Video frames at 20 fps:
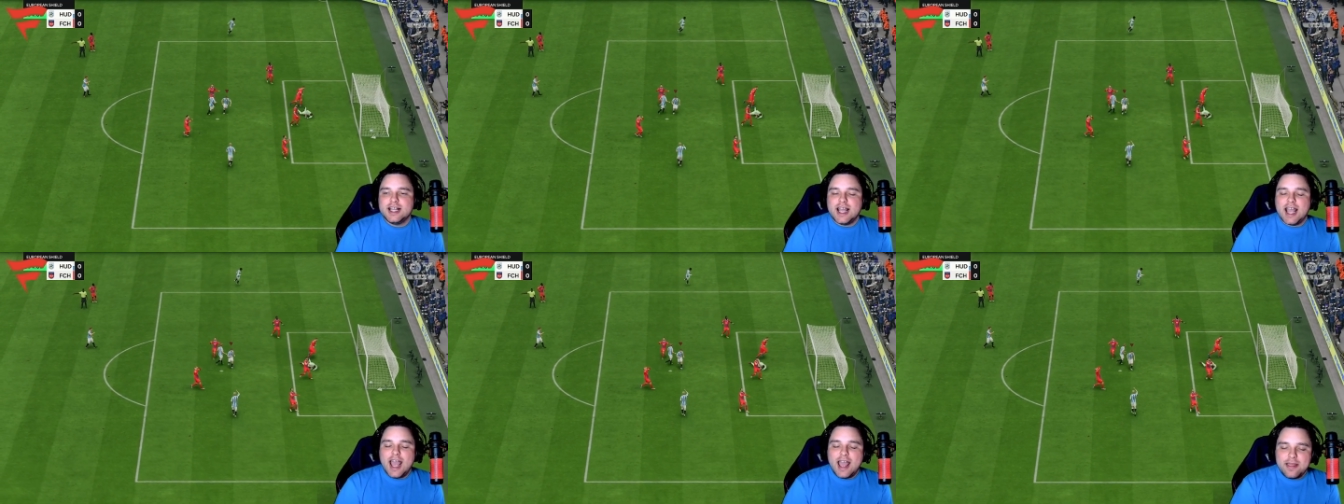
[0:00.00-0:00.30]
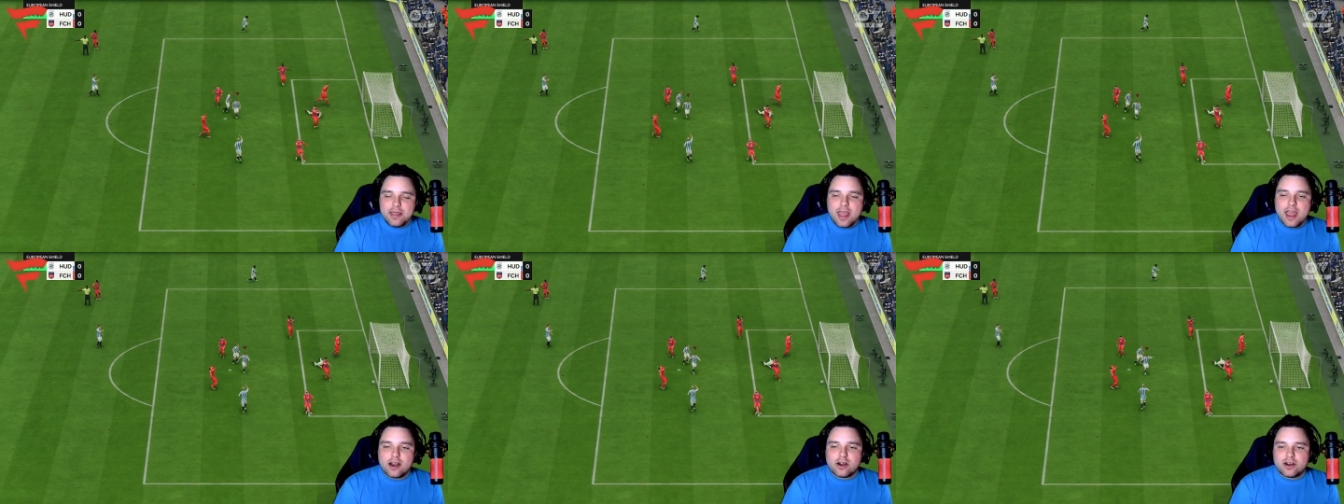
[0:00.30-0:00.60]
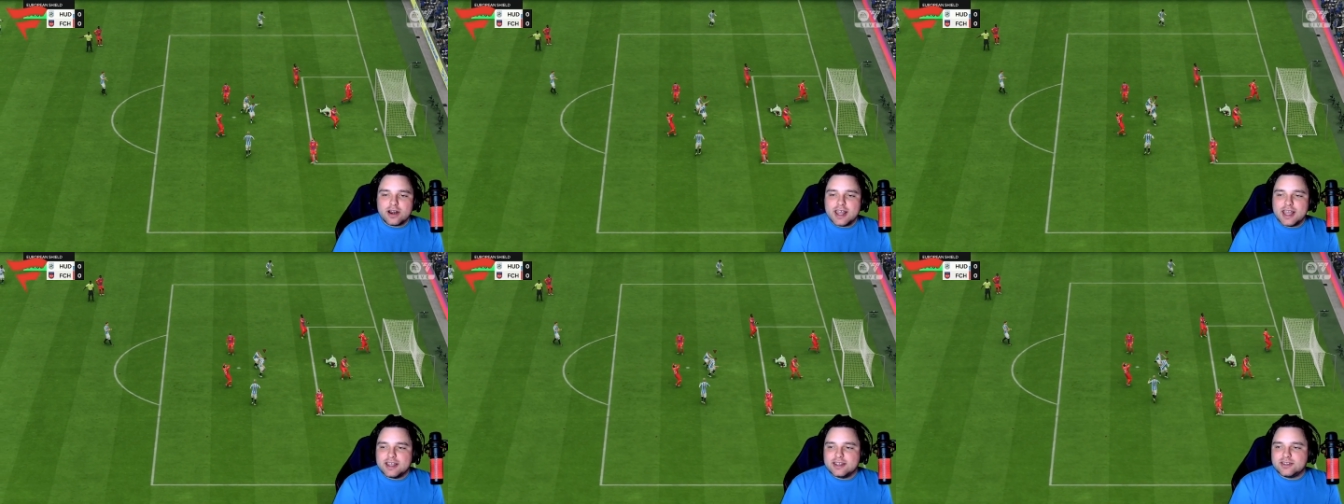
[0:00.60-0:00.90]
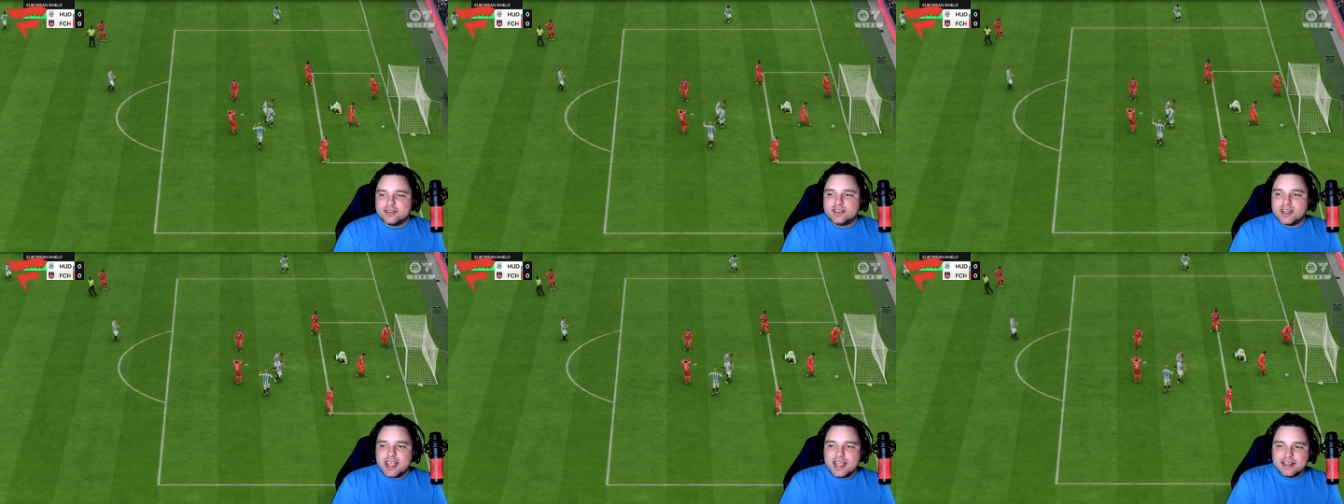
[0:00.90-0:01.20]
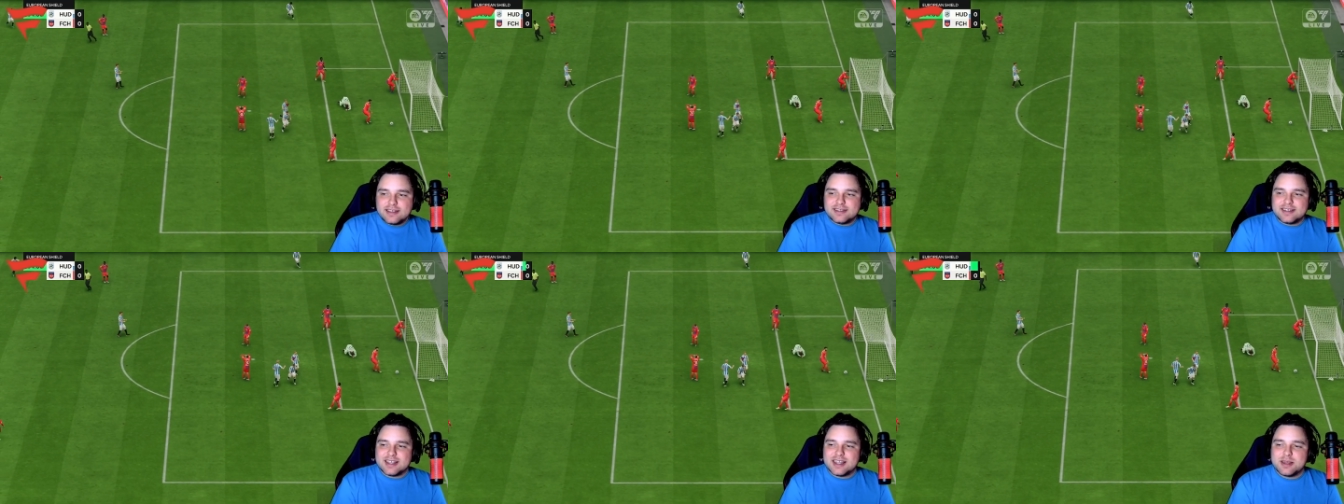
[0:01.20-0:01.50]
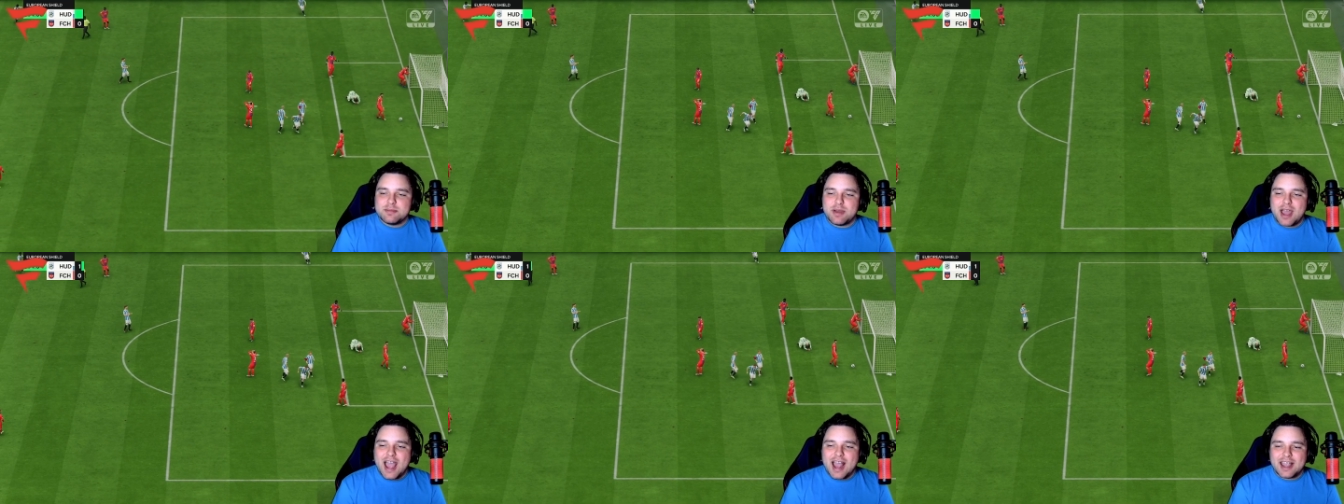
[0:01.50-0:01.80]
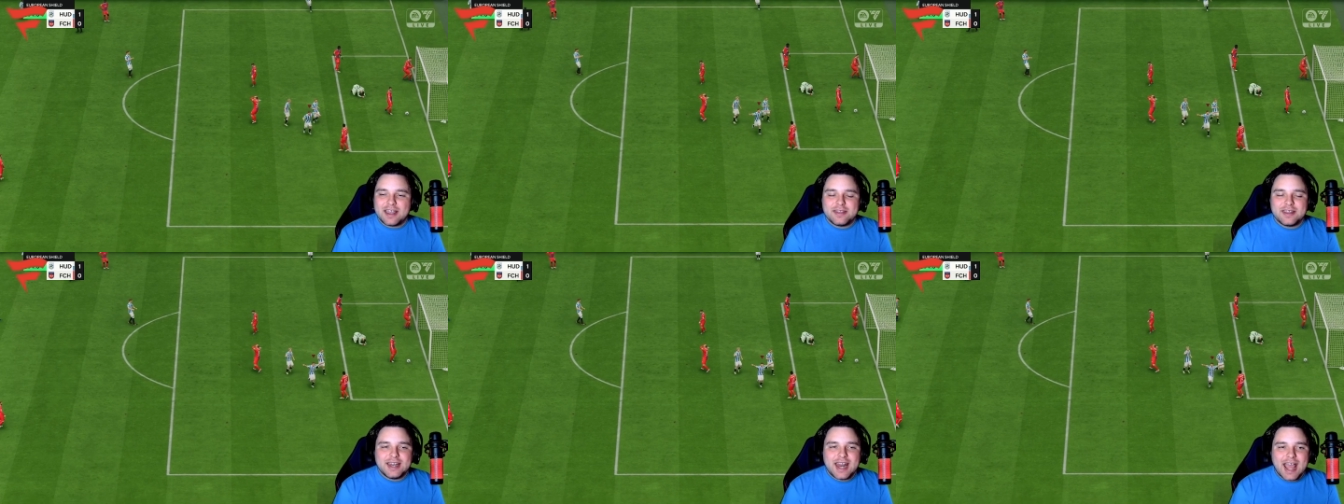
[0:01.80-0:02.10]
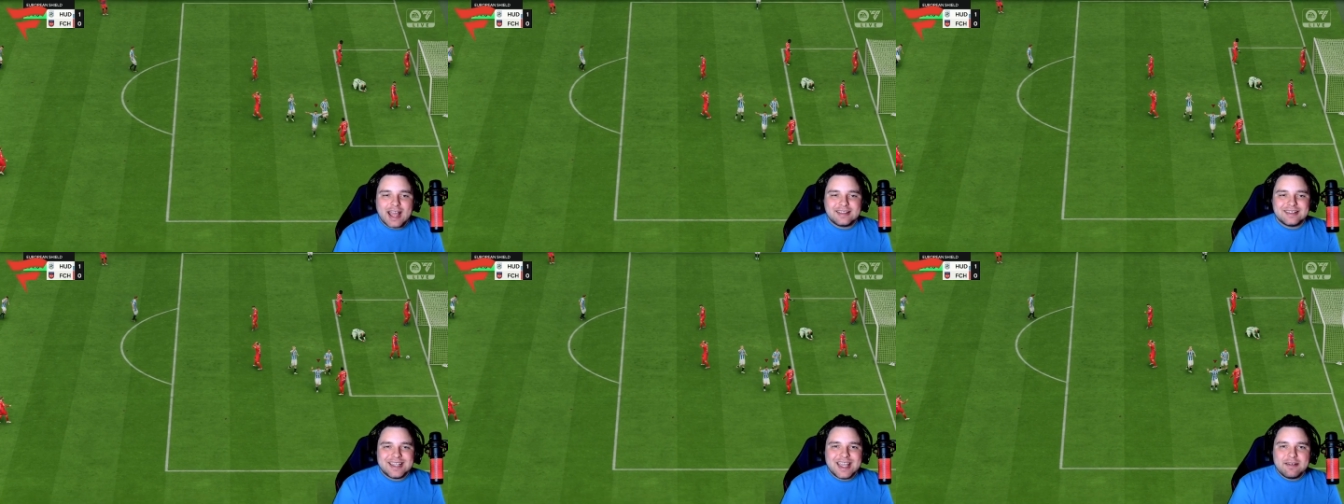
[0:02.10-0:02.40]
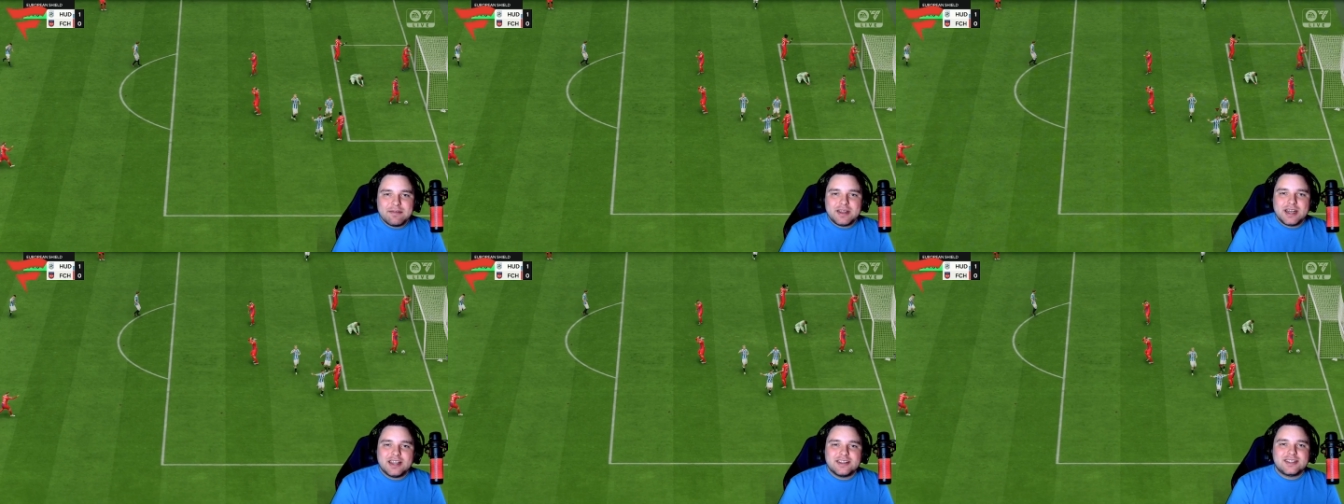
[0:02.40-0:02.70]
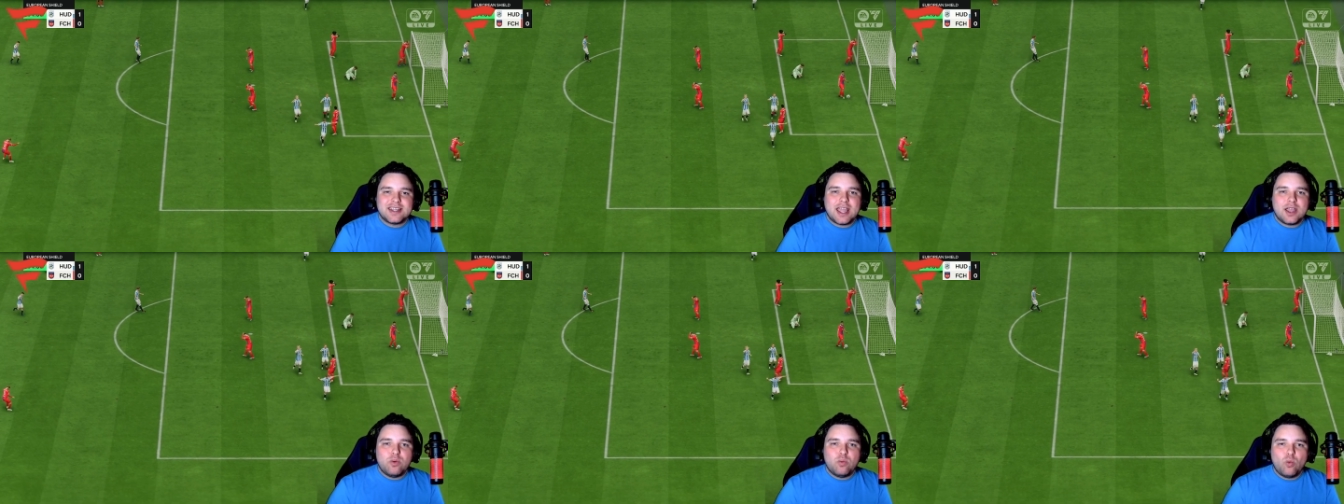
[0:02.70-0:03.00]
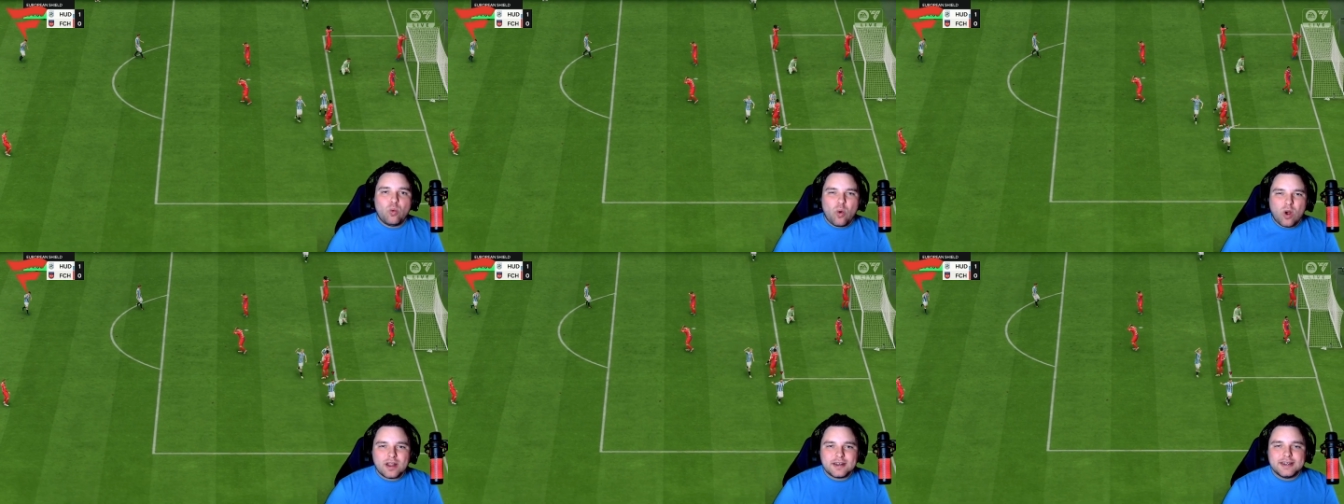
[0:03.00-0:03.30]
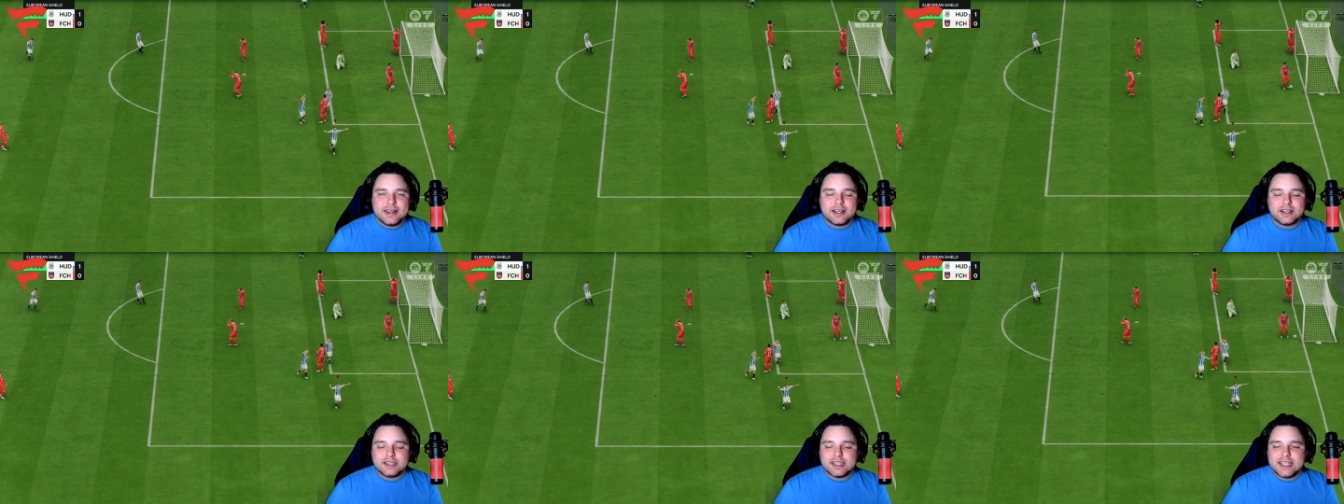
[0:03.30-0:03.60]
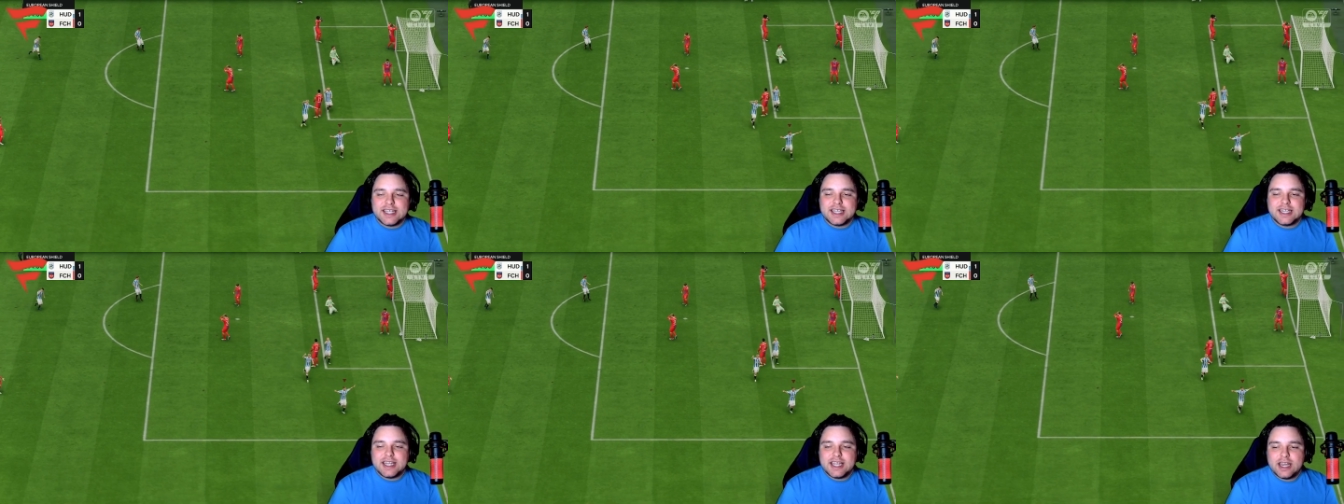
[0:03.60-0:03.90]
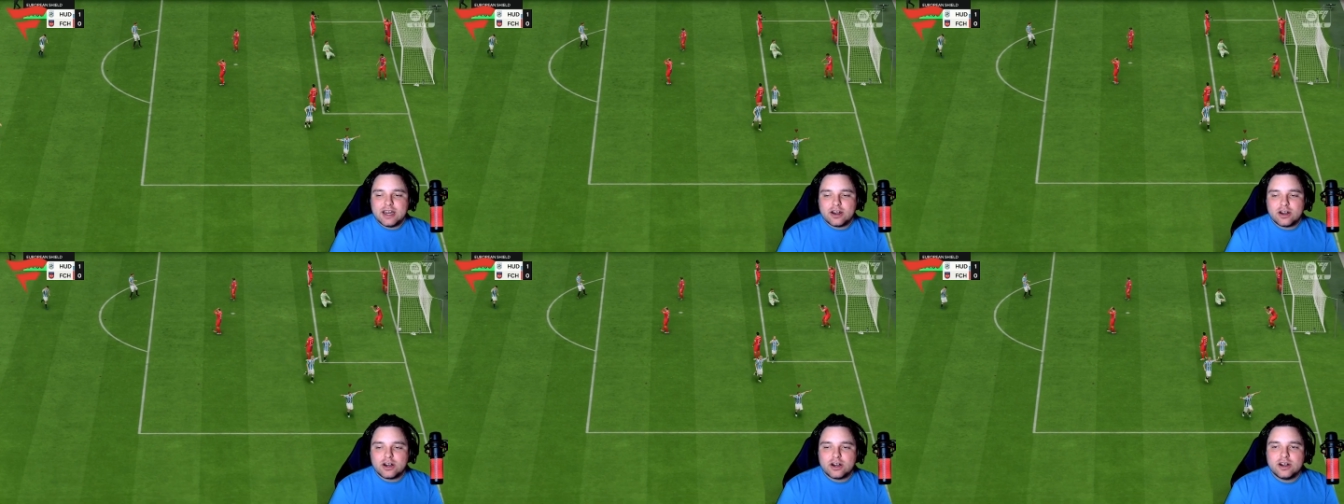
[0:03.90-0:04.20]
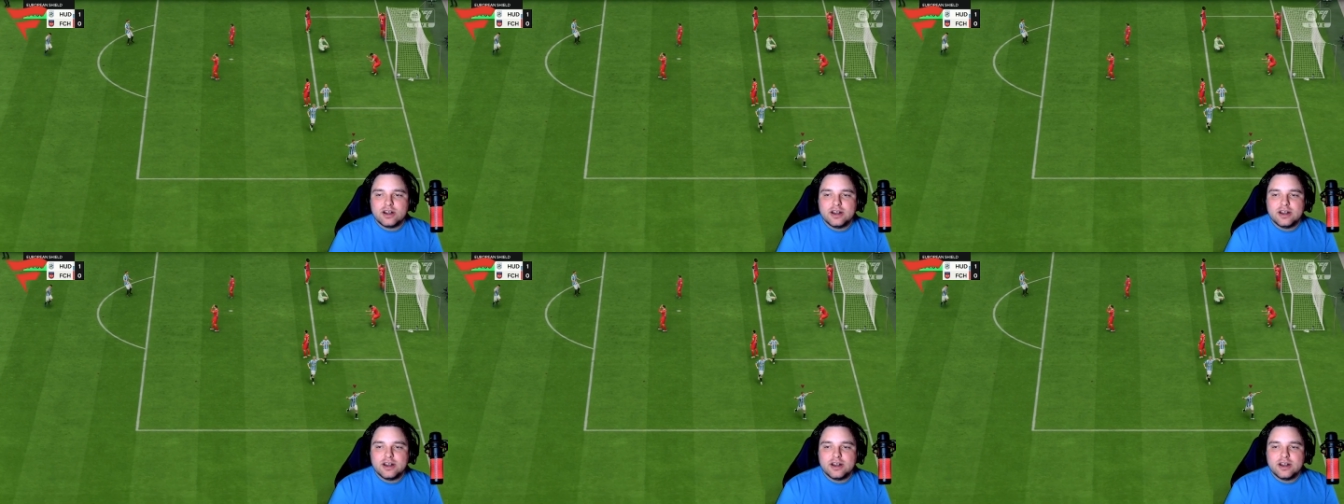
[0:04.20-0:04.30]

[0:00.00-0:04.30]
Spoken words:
And there it is, into the back of the net, giving us a 1-0 lead here